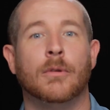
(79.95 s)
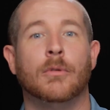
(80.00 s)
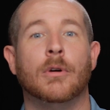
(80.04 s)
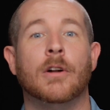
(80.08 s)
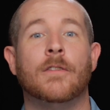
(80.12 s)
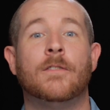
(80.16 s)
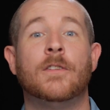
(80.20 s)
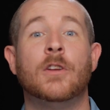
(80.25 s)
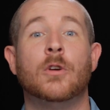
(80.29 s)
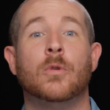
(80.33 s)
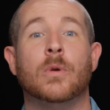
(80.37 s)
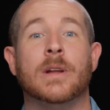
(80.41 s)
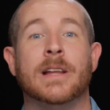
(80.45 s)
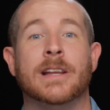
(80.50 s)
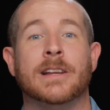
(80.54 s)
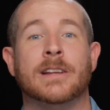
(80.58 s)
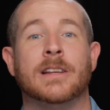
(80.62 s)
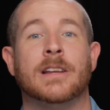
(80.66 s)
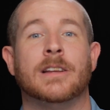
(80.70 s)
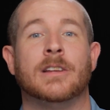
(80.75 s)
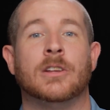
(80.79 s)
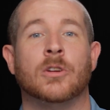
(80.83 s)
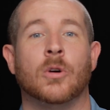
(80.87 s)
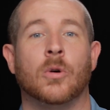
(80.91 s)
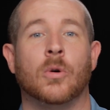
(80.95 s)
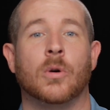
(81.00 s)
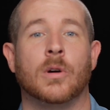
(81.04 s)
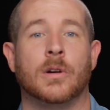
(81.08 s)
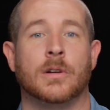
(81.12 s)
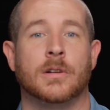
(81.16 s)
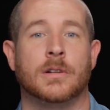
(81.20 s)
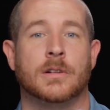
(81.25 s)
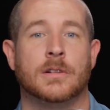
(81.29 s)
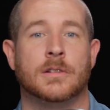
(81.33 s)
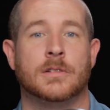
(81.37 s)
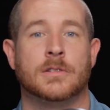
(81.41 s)
reviewing
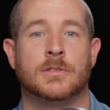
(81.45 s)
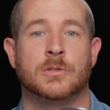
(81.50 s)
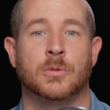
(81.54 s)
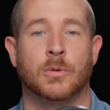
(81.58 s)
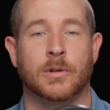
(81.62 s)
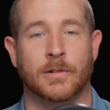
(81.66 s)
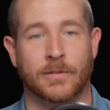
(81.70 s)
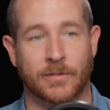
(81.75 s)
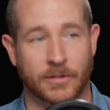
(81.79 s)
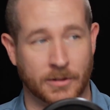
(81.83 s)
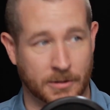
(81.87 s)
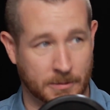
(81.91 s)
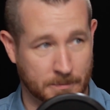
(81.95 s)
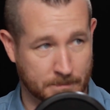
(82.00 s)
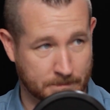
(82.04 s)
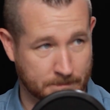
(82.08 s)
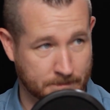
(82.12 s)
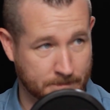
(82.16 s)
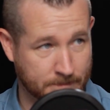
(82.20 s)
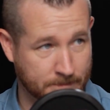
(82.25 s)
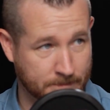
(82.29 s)
your short film.